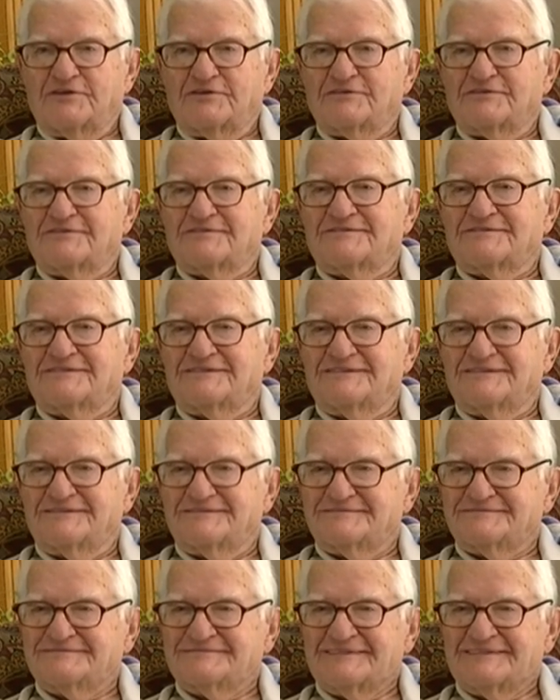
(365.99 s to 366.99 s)
and
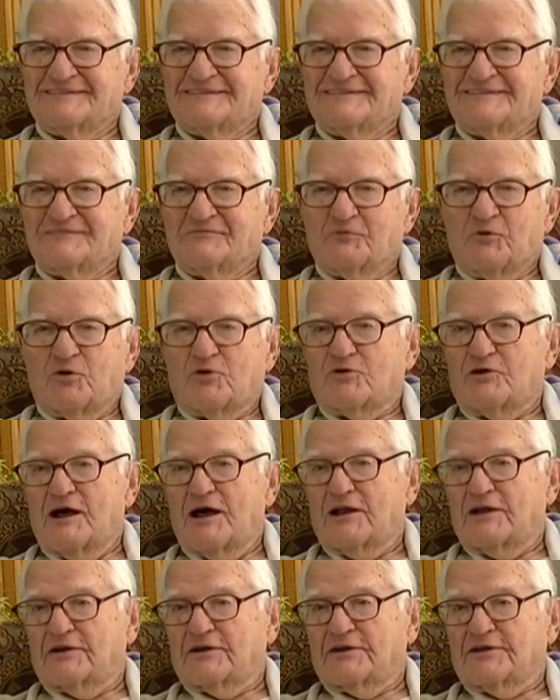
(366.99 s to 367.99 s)

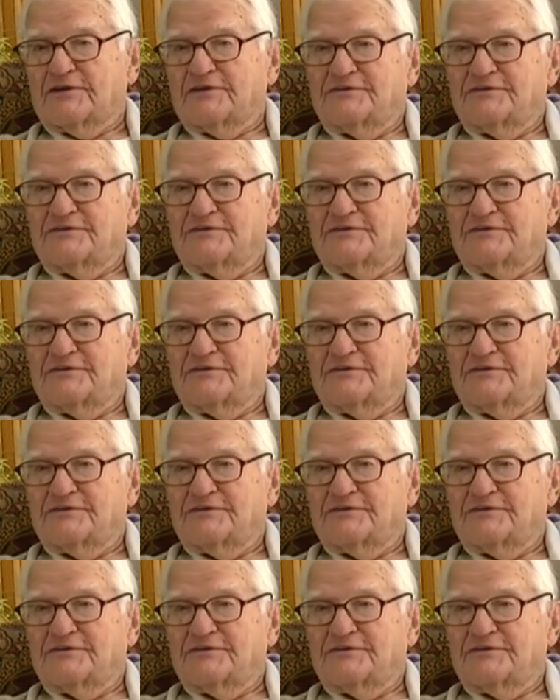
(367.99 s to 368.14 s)
morality.